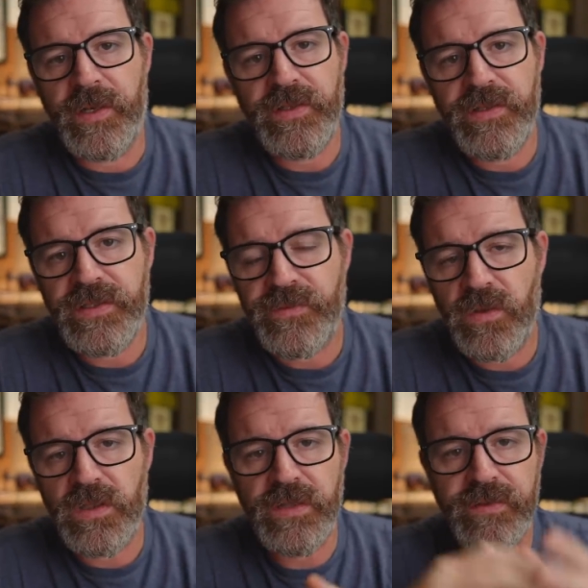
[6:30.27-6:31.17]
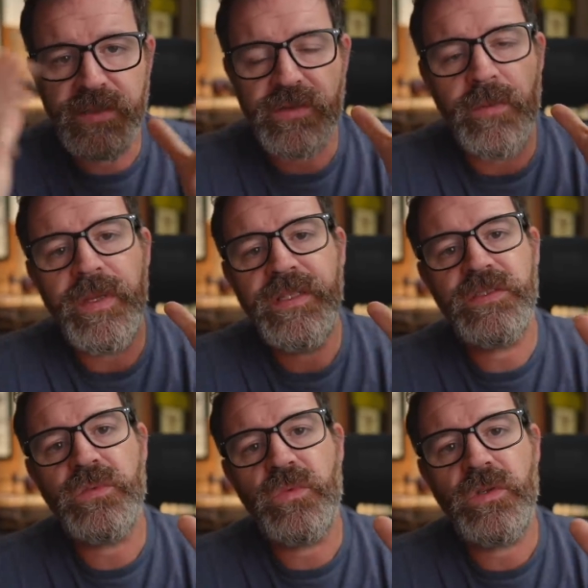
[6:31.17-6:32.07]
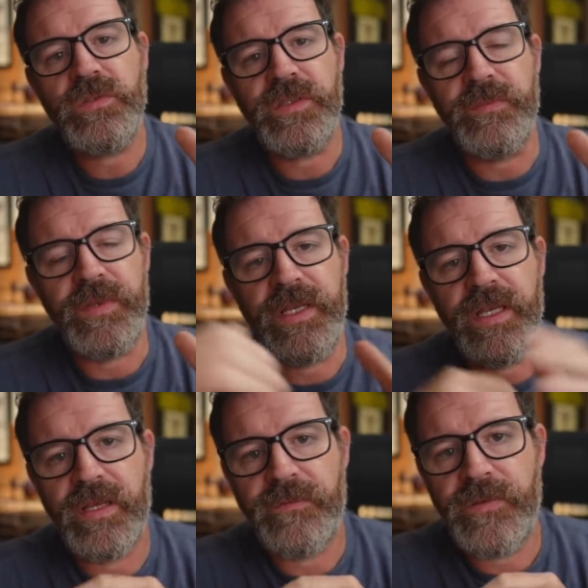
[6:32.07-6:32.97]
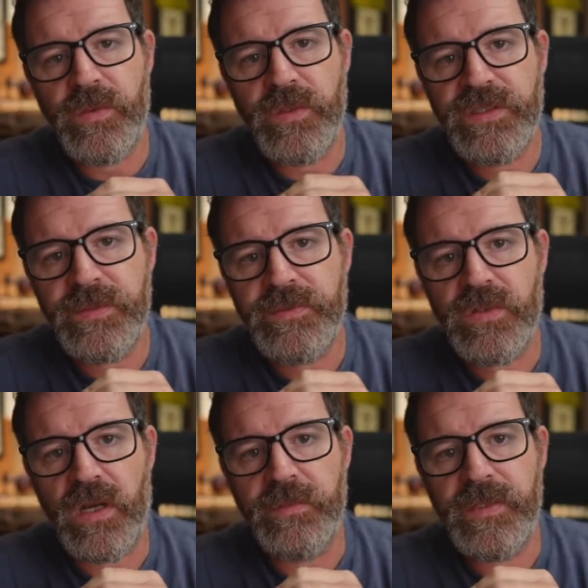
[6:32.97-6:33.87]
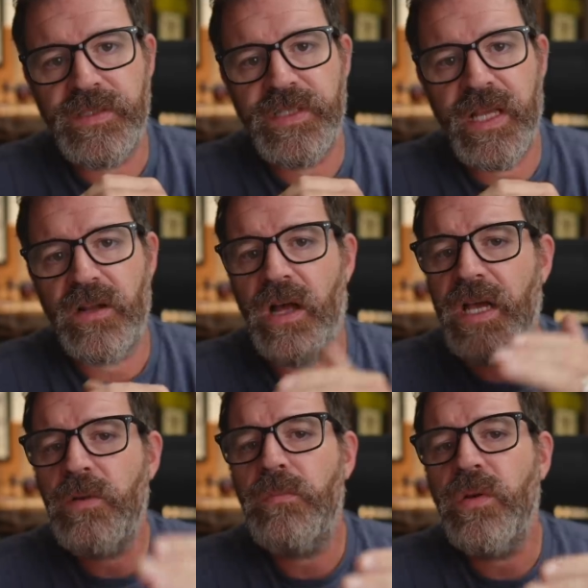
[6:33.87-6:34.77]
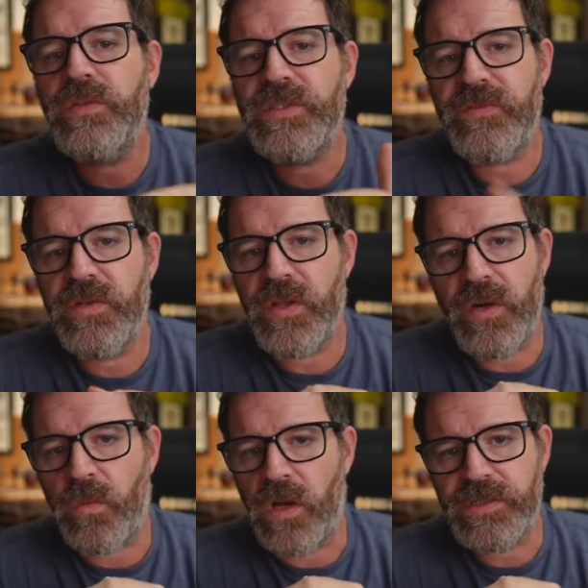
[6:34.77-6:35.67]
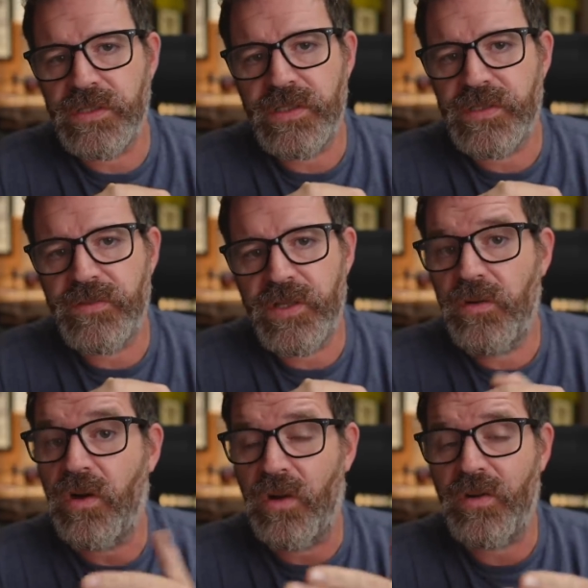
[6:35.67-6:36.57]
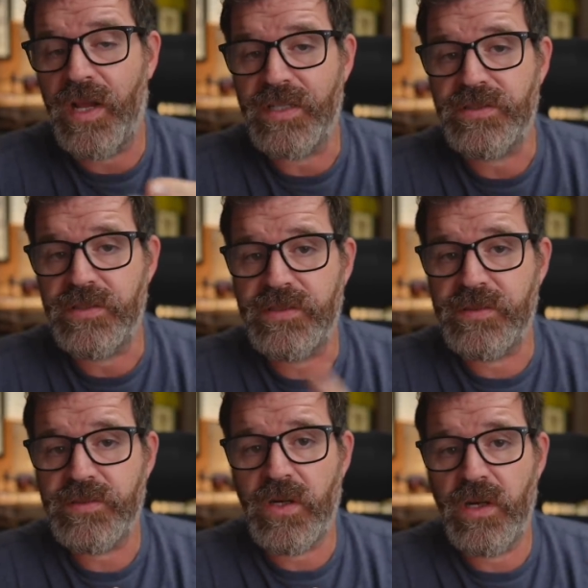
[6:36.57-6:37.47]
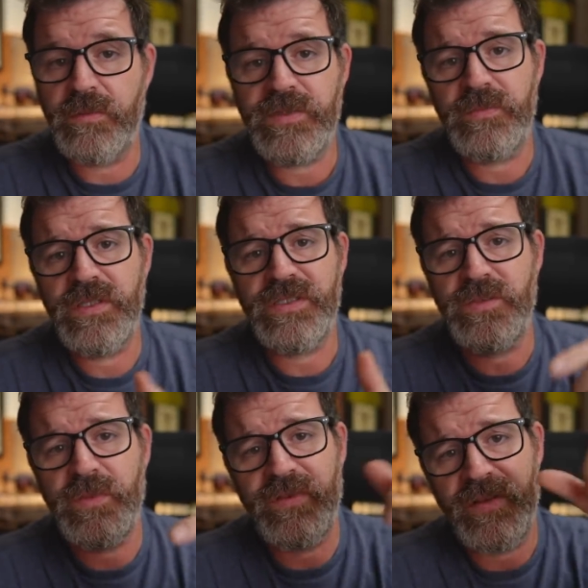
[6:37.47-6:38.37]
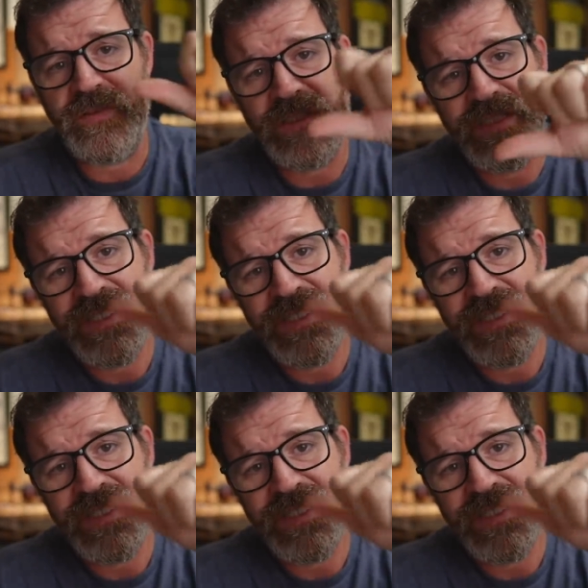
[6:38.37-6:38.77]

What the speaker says: I do this for a living, so it means the world to me if you would subscribe to the channel. I know most of you that are watching this video aren't actually subscribed, so please do me a favor.